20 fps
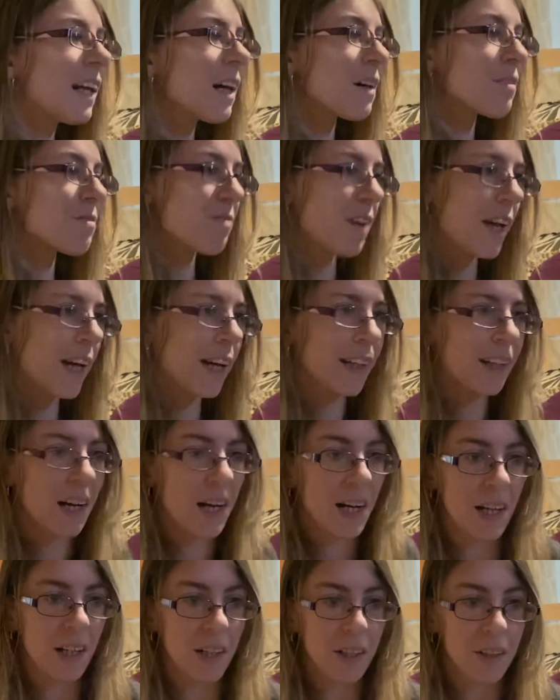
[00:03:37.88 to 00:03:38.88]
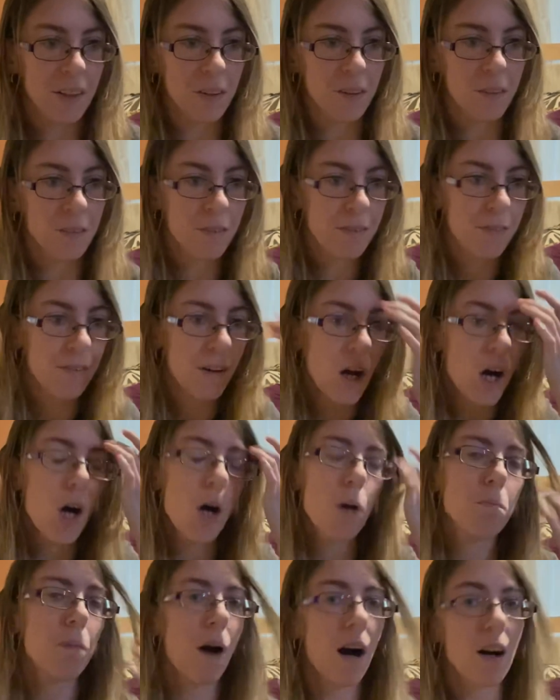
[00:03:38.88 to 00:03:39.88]
a fan of
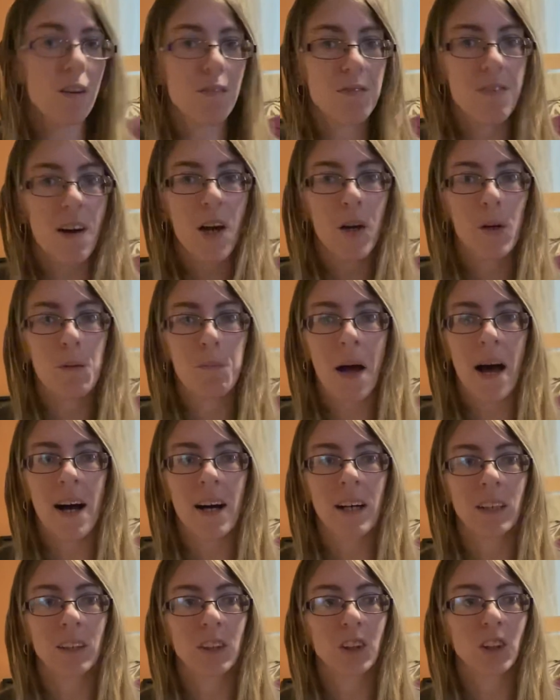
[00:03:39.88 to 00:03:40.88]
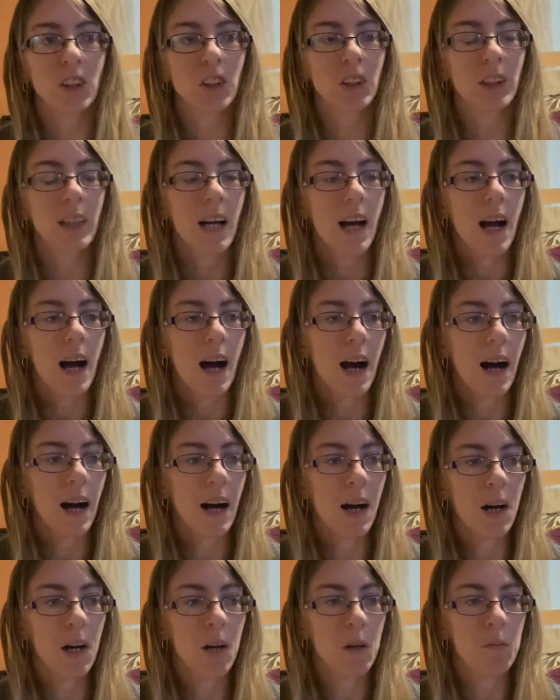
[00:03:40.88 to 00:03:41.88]
Bonfire Bash,
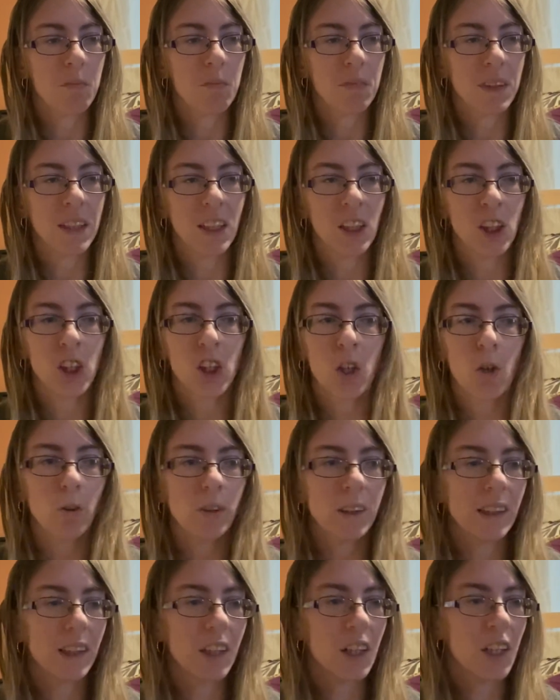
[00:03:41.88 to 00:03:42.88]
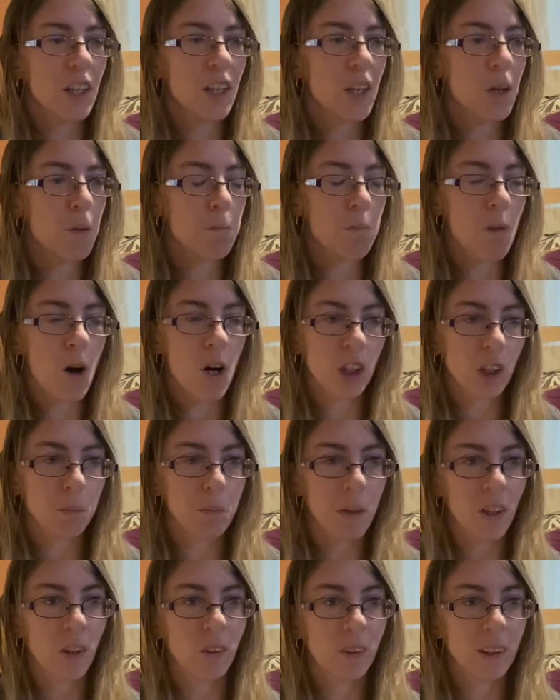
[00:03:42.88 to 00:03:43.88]
um, the toasted
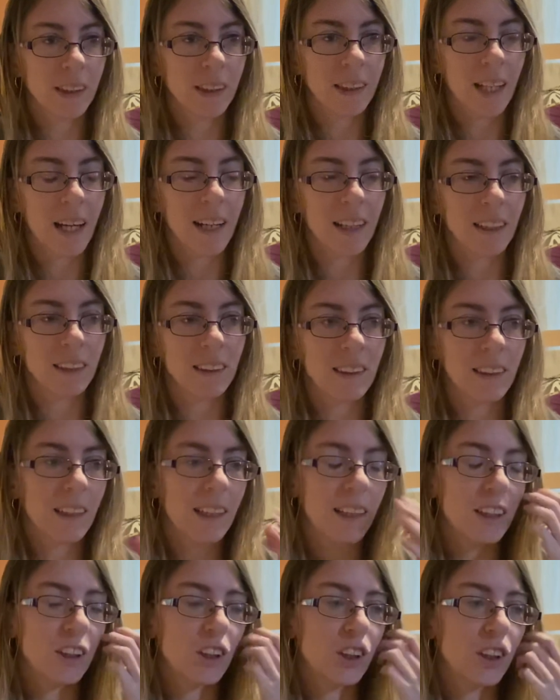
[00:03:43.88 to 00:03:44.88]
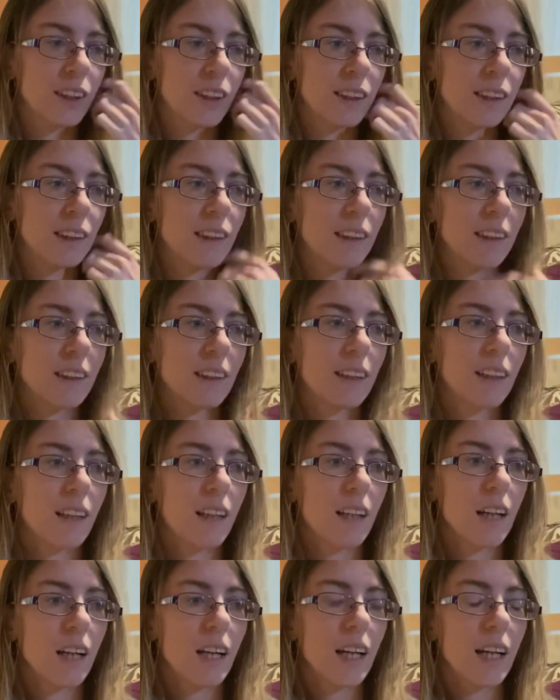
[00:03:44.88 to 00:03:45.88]
marshmallow scent. It just,
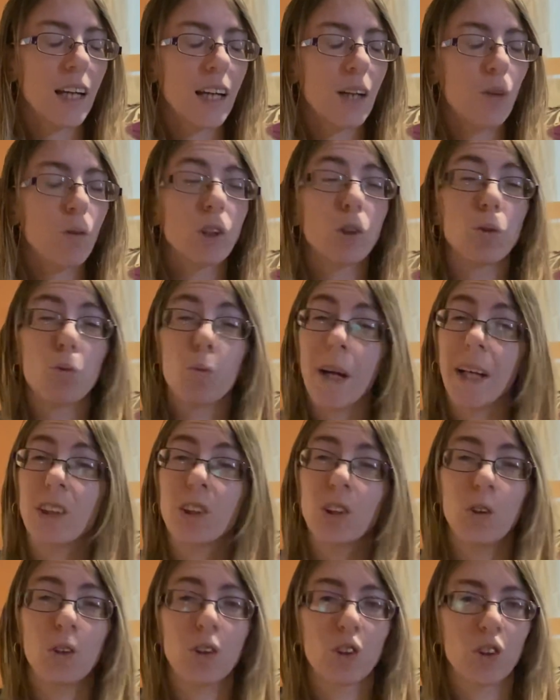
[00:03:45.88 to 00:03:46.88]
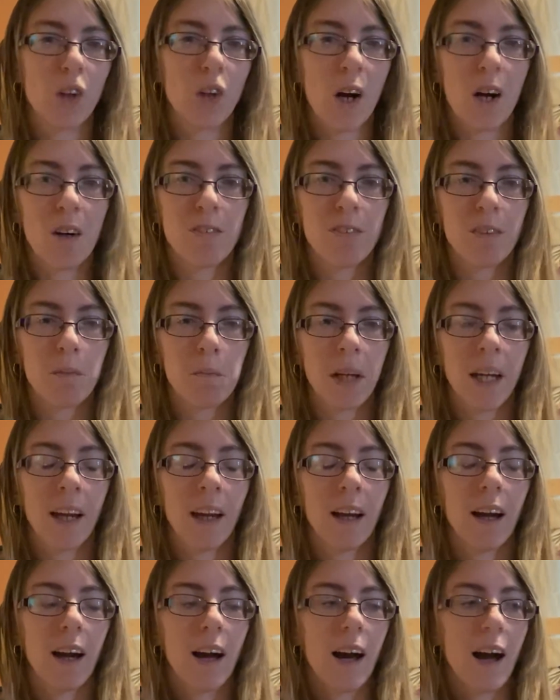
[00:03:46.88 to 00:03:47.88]
it was way too strong for
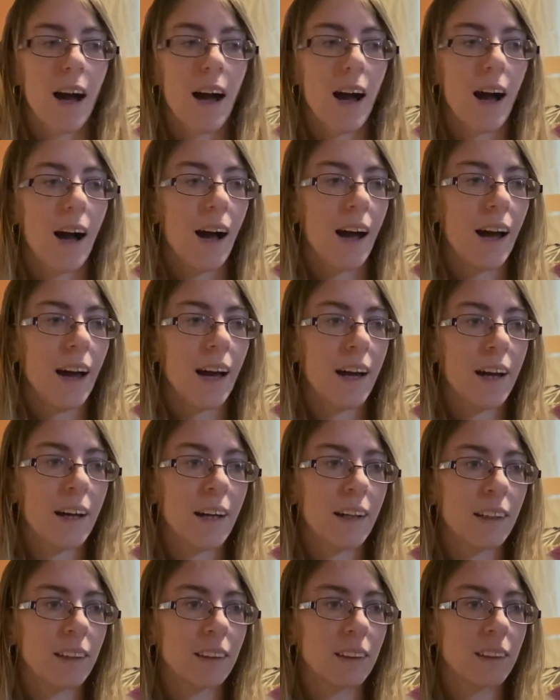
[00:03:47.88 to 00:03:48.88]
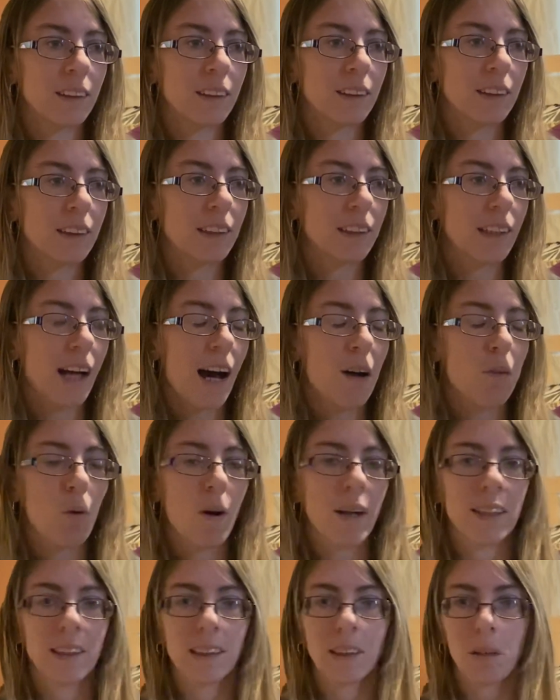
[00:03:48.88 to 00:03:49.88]
me and I
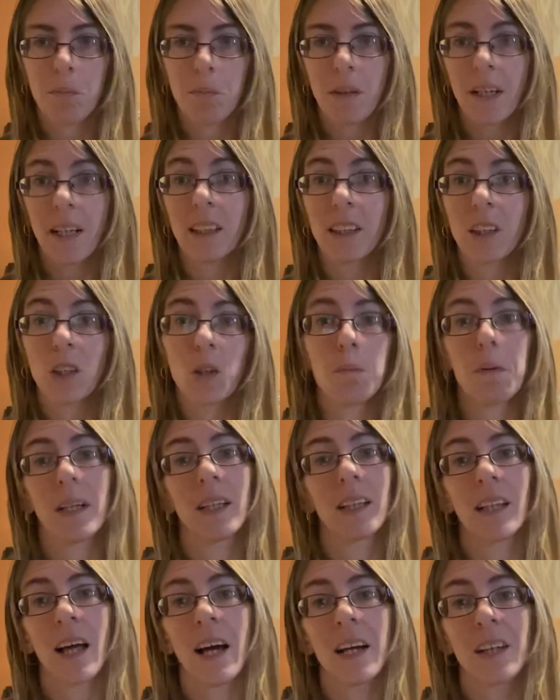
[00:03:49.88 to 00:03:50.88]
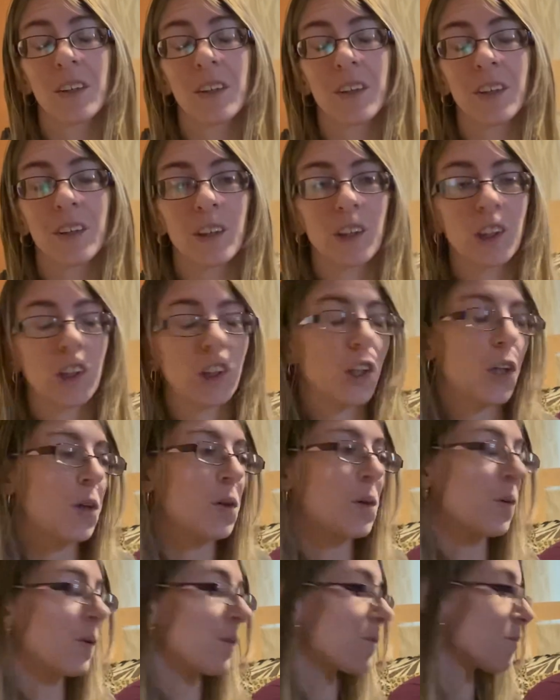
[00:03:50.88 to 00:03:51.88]
wanted something a little bit lighter.
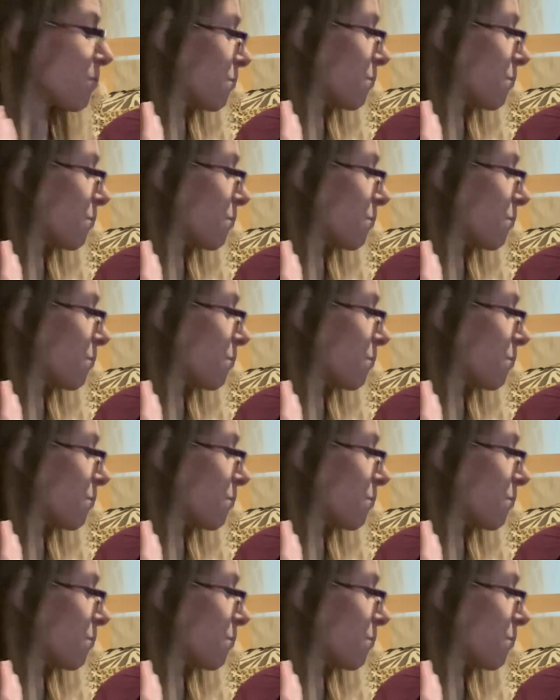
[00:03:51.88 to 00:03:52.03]
So